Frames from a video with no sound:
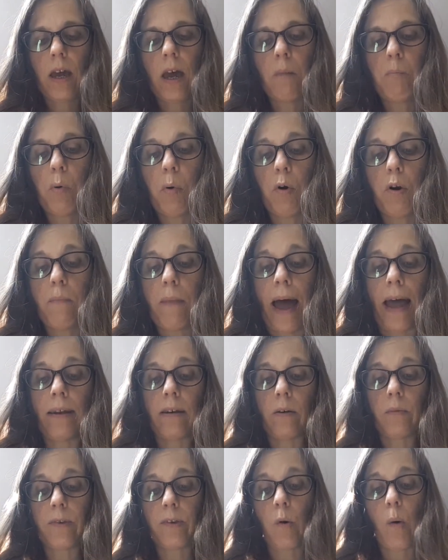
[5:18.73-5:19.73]
and poor
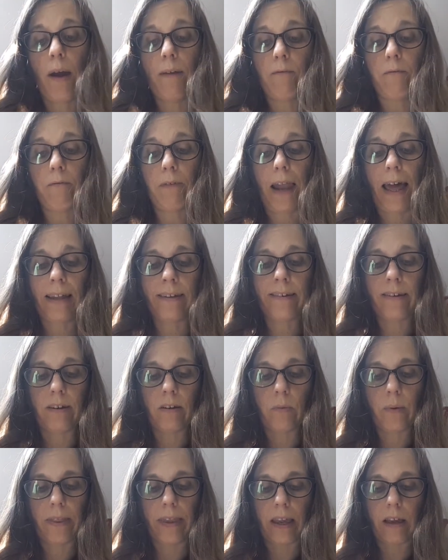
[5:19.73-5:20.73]
Amanda was quite
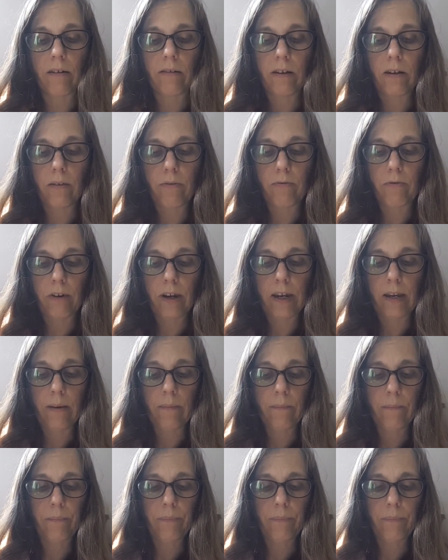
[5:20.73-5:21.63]
flattened when they got her free.